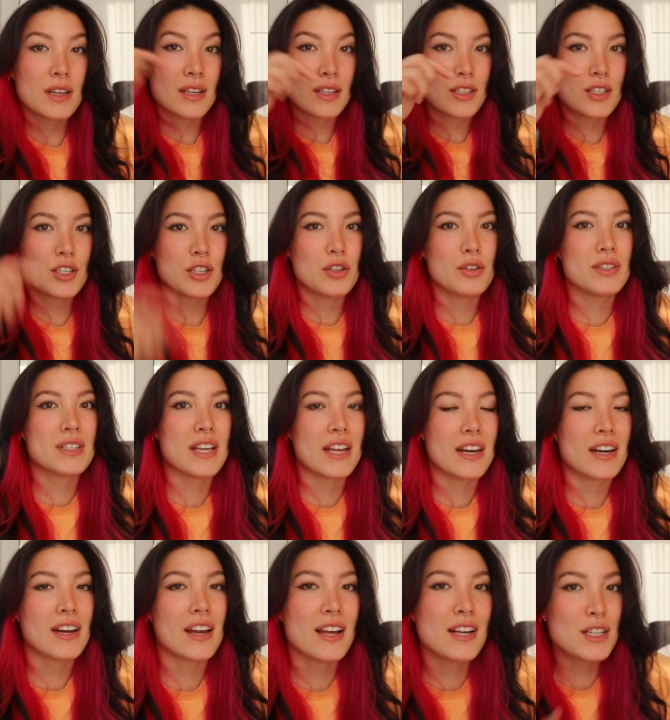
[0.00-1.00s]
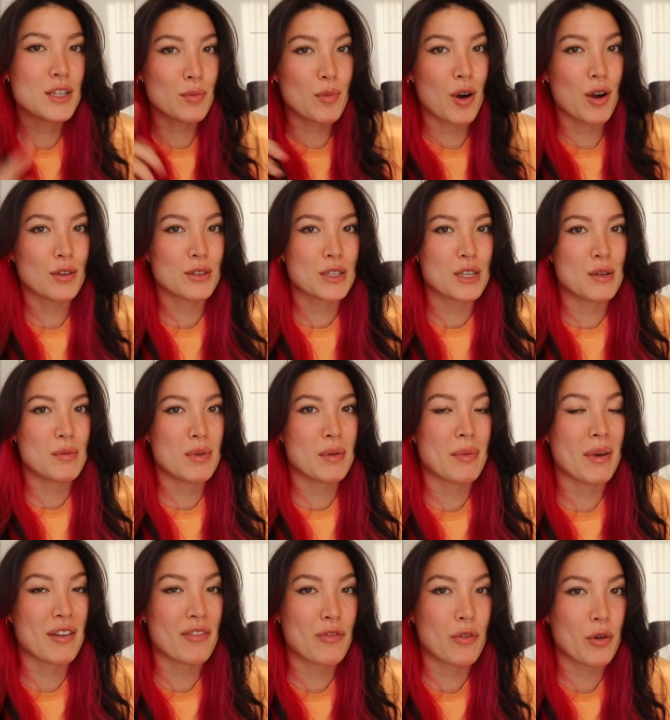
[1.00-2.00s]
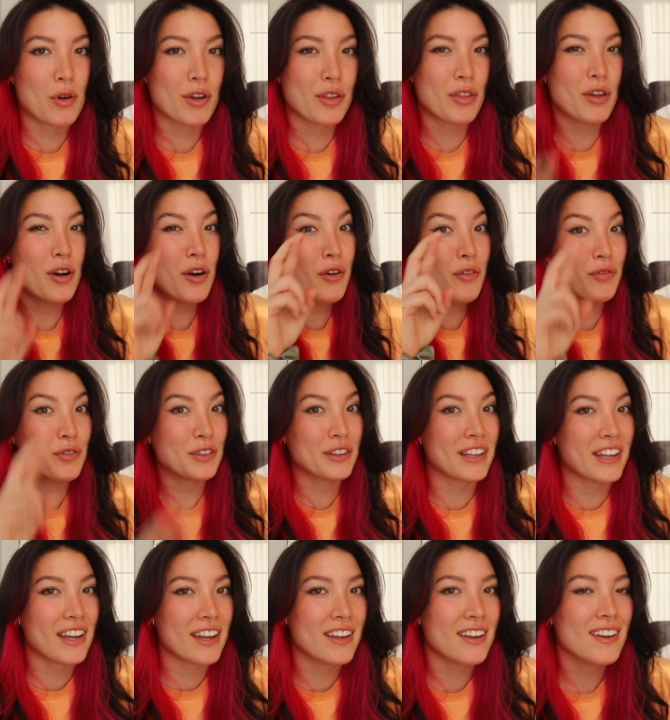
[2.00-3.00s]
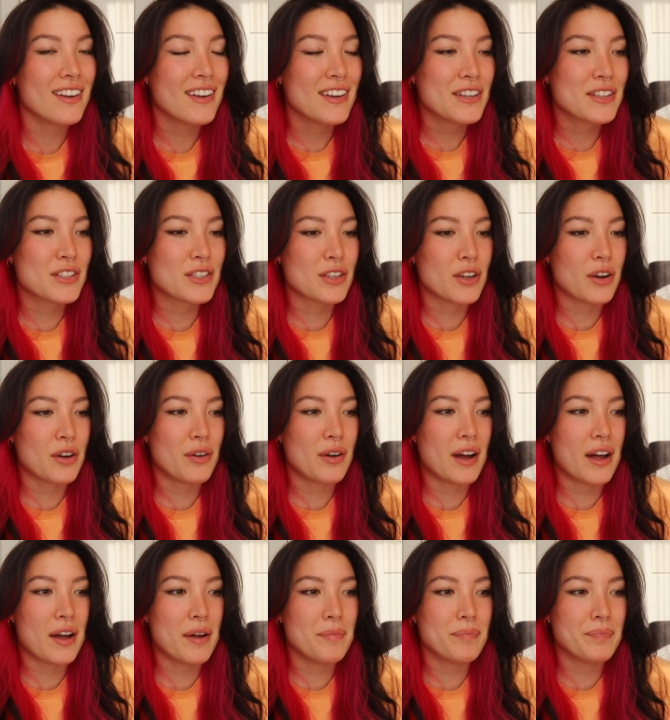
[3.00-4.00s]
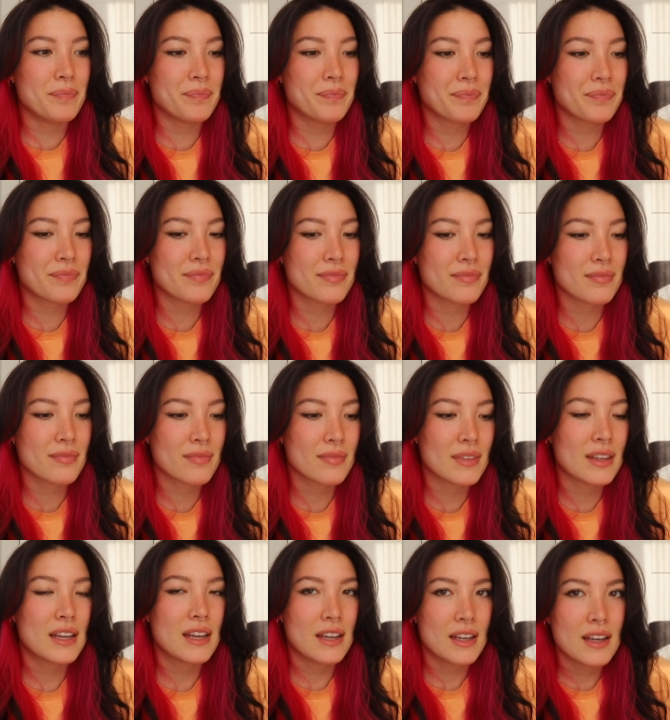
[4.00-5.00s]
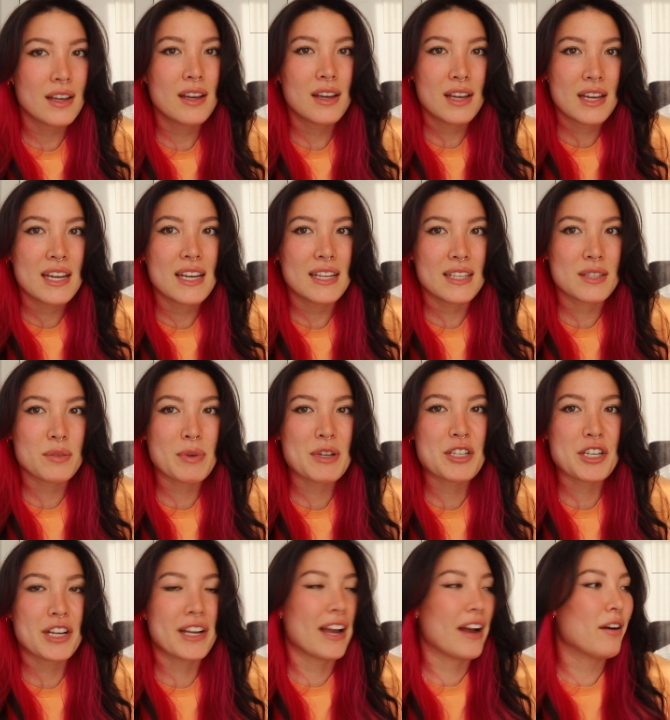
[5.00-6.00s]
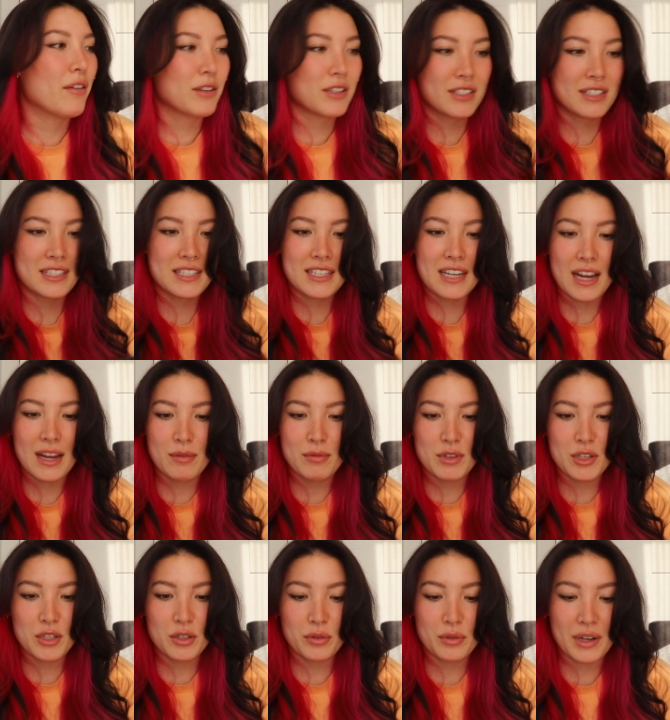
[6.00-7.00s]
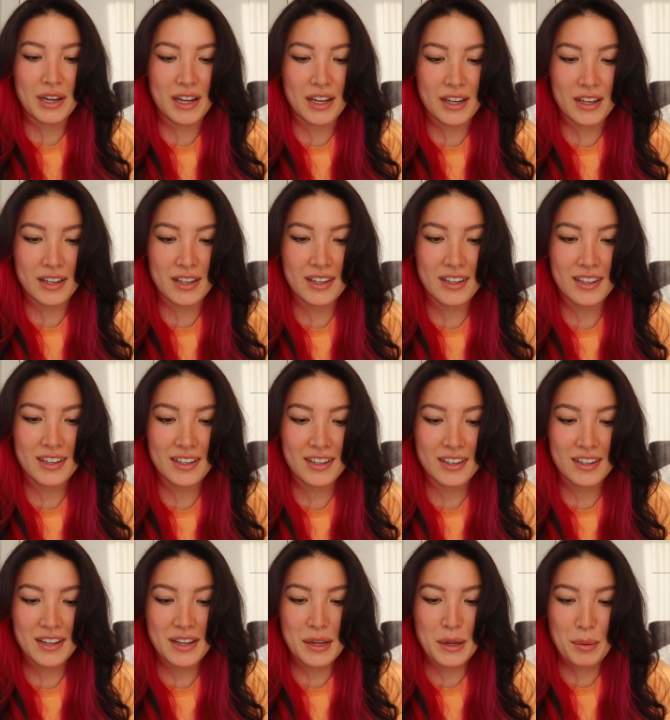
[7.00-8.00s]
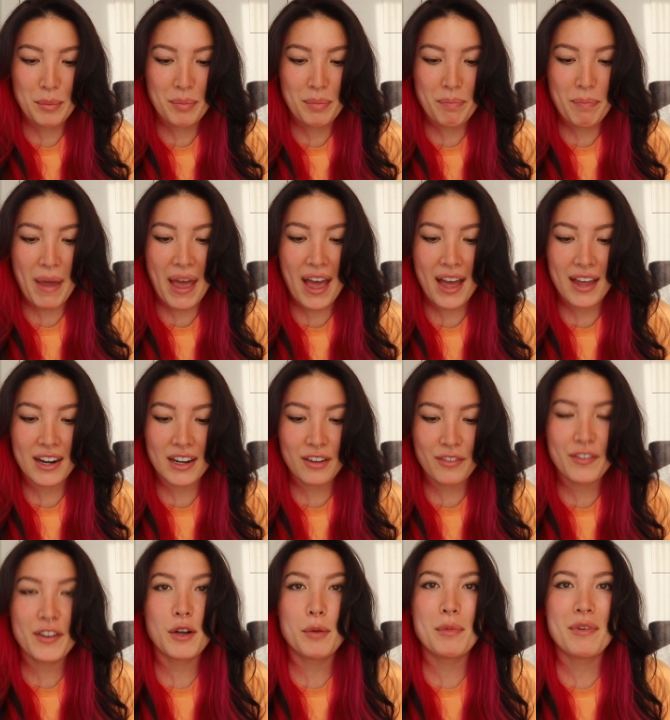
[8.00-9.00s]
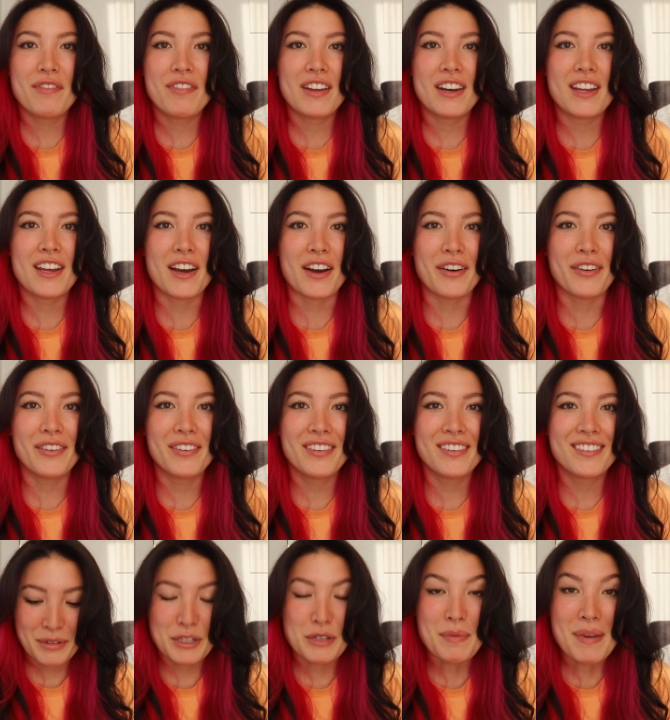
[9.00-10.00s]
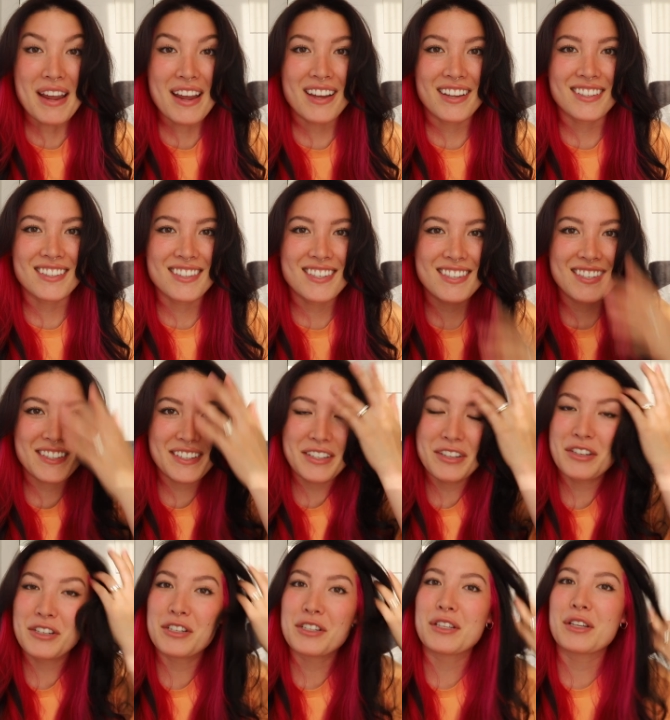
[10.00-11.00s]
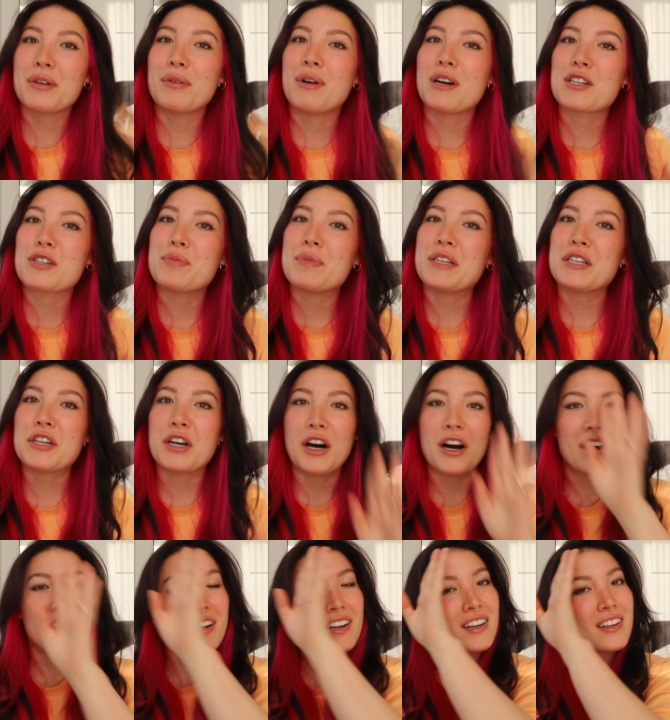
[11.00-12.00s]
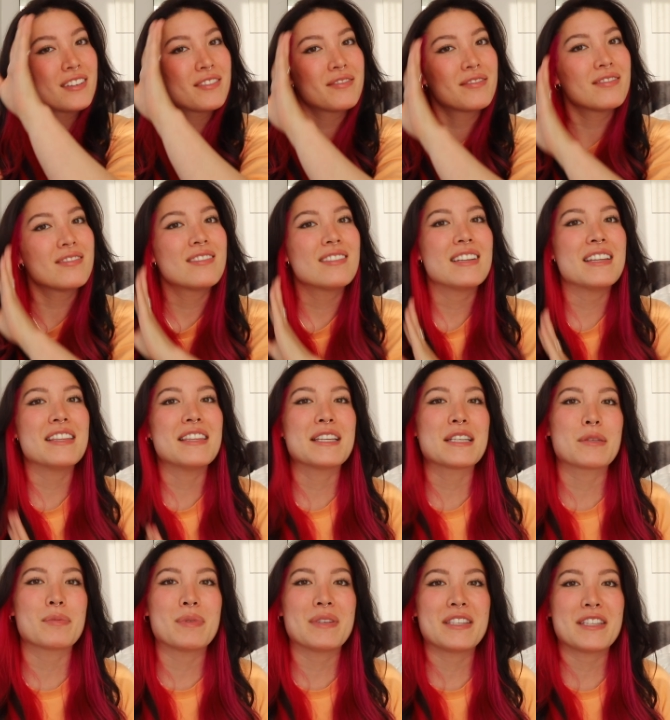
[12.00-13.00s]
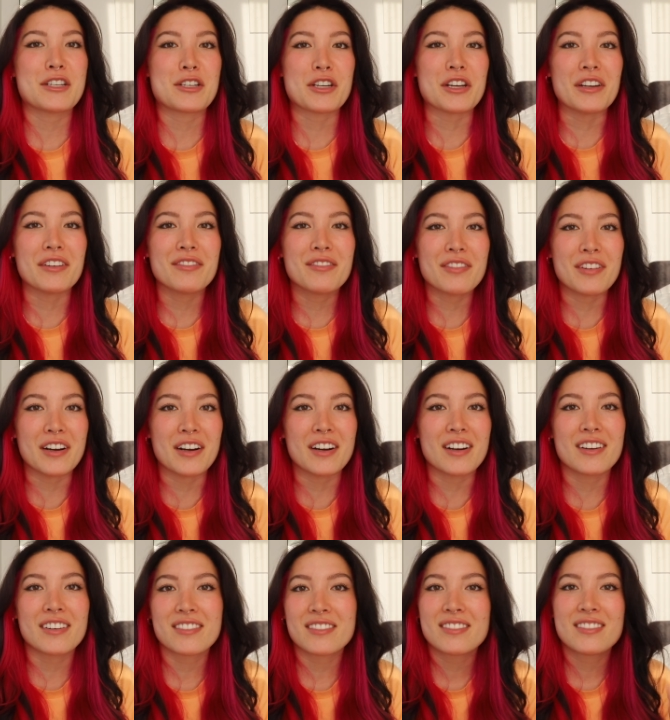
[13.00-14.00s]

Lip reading: It's Tuesday today. Tomorrow's gonna be my 4th, hopefully. So it's witching hours. It's time to panic film a video, which means you're just gonna watch me talk in this position for